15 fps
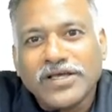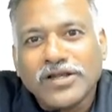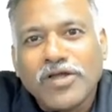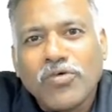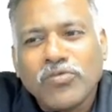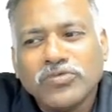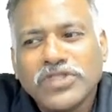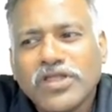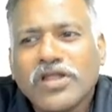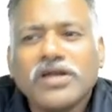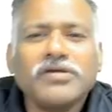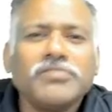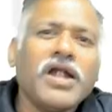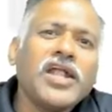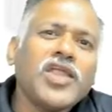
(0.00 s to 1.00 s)
Now, there are
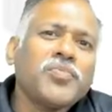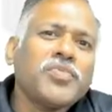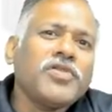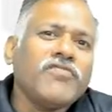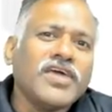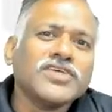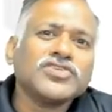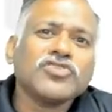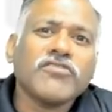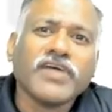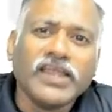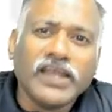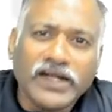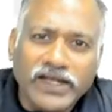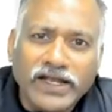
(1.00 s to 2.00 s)
multiple ways of
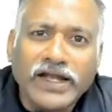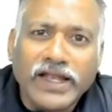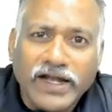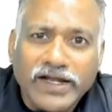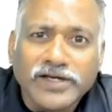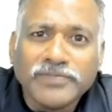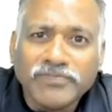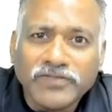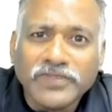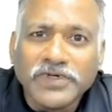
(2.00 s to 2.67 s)
collecting data.